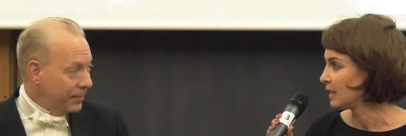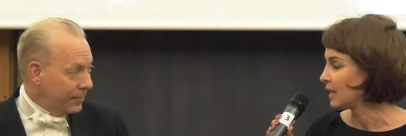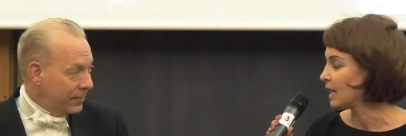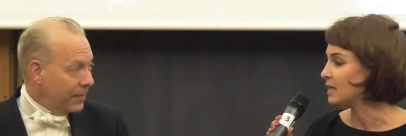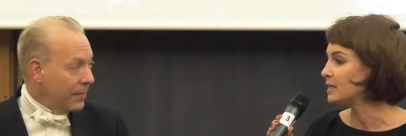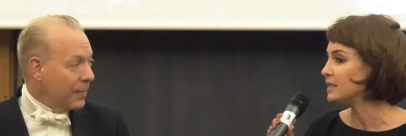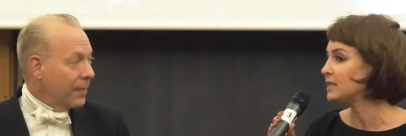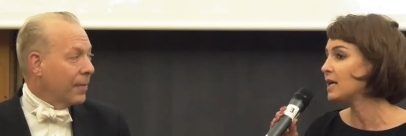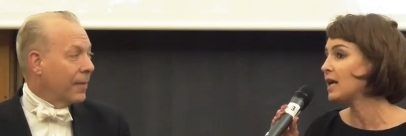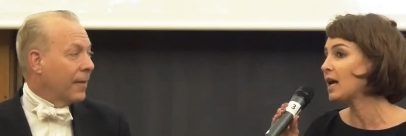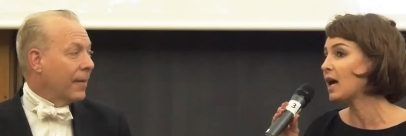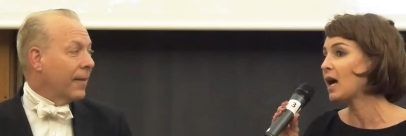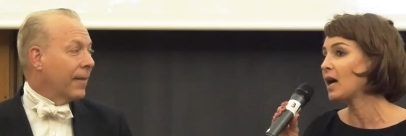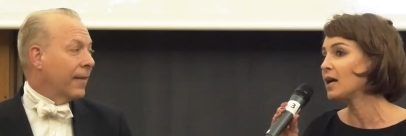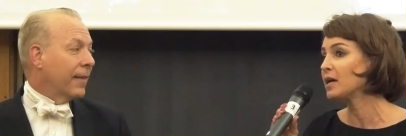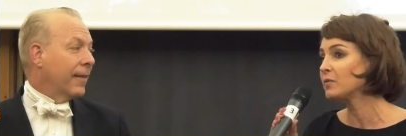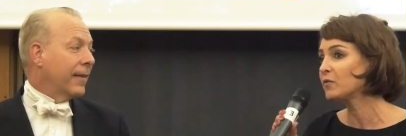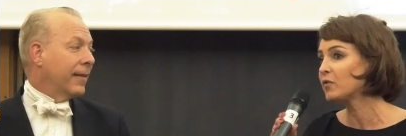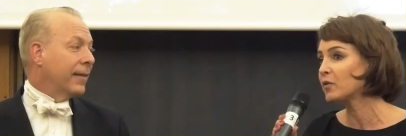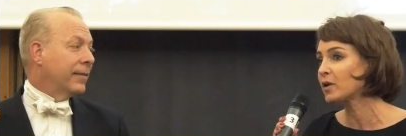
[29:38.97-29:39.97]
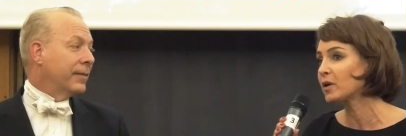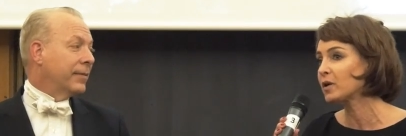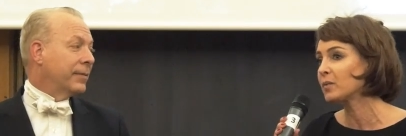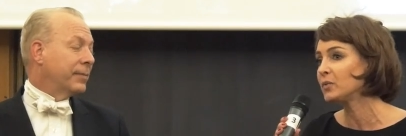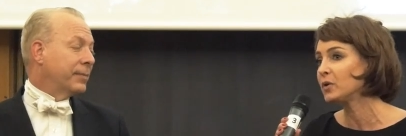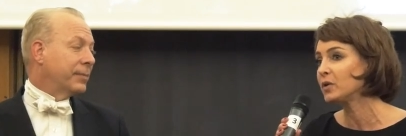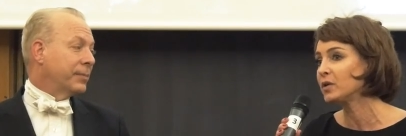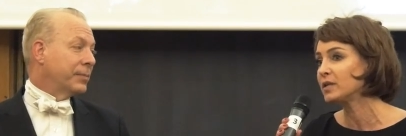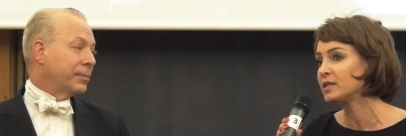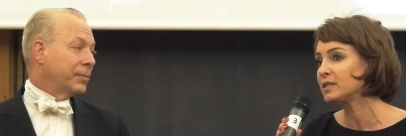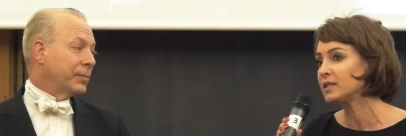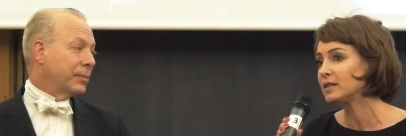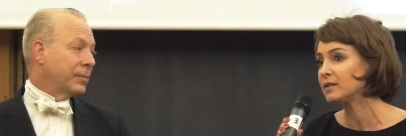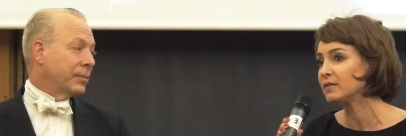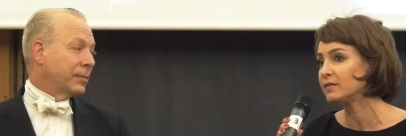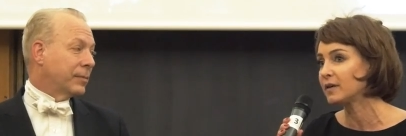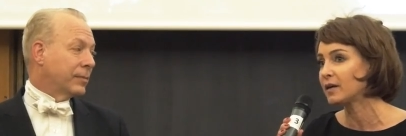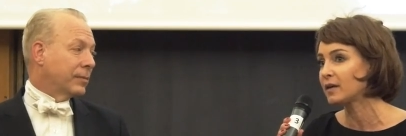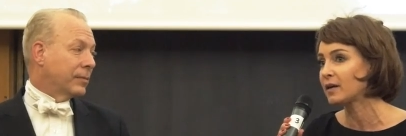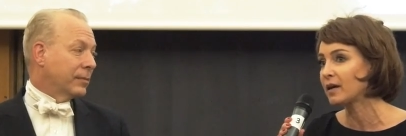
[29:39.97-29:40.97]
Speaker 1: And I am for a
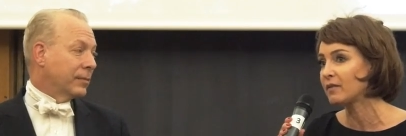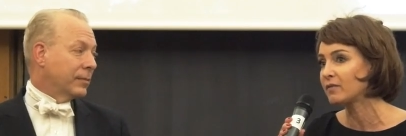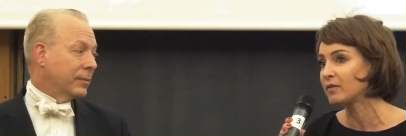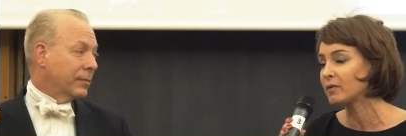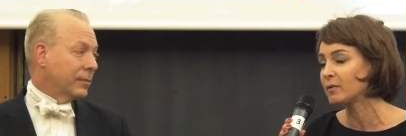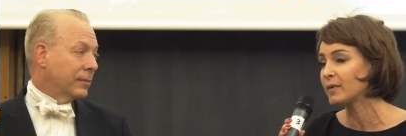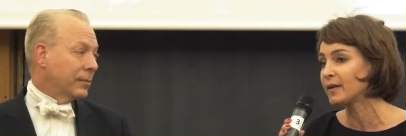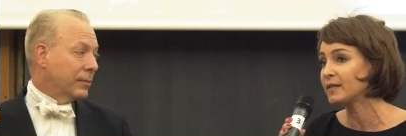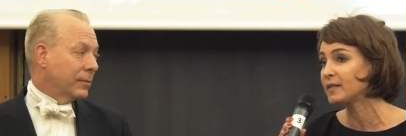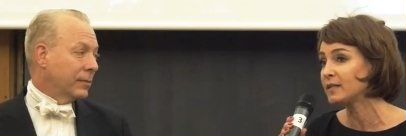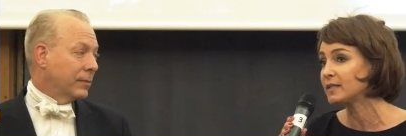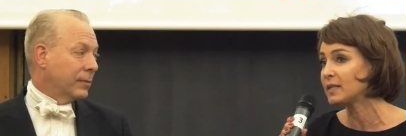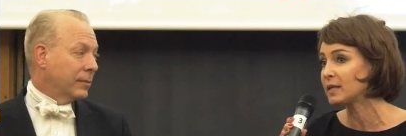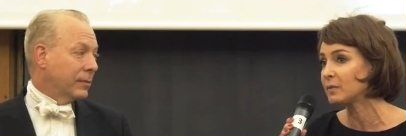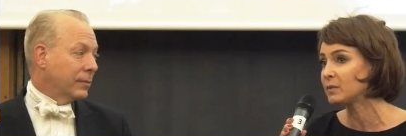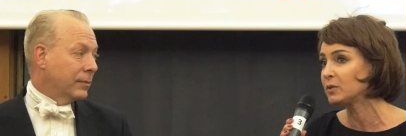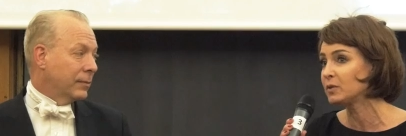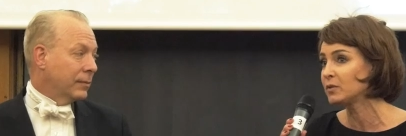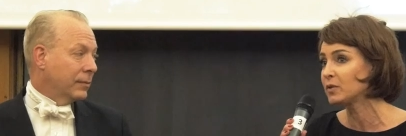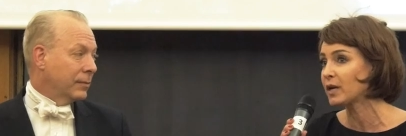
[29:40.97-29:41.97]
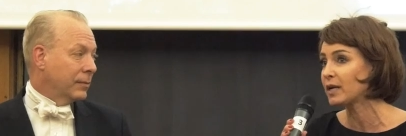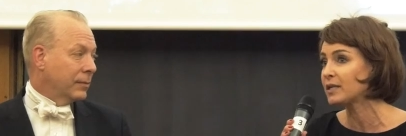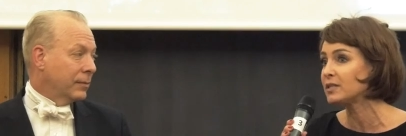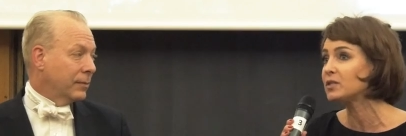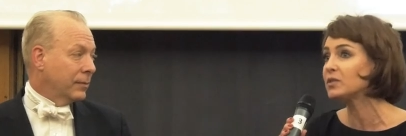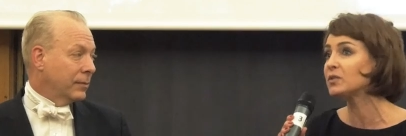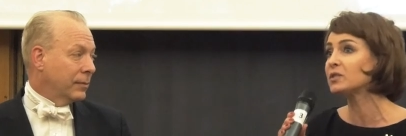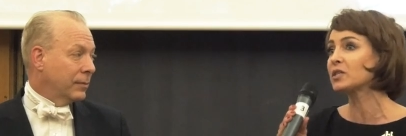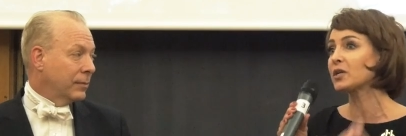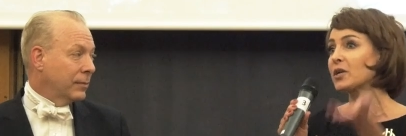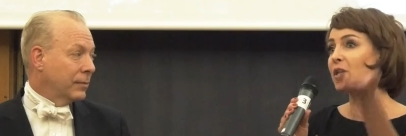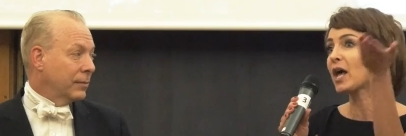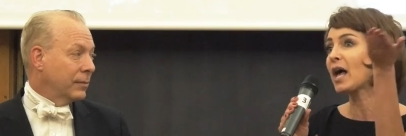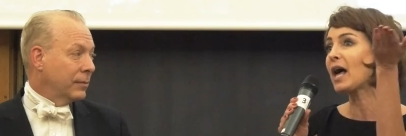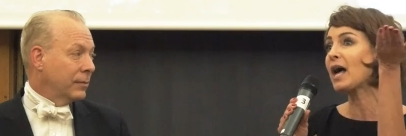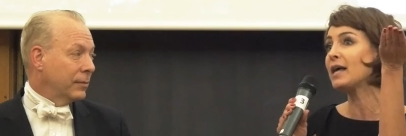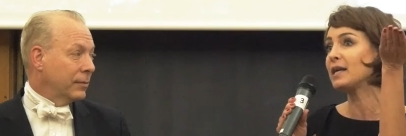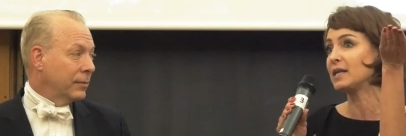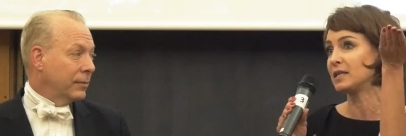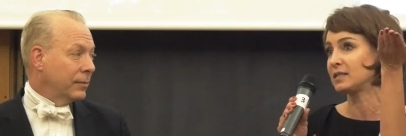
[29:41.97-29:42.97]
community where everyone is able to rise to their
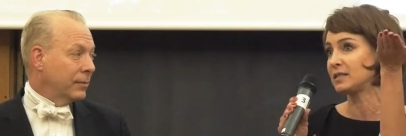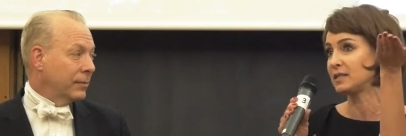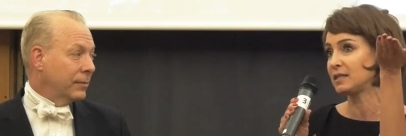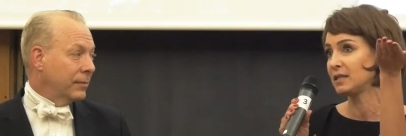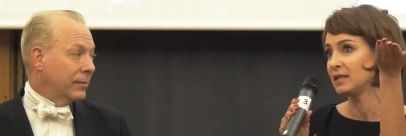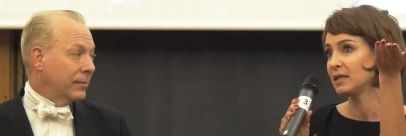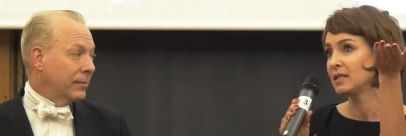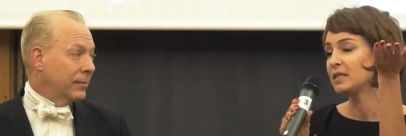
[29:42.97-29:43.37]
highest,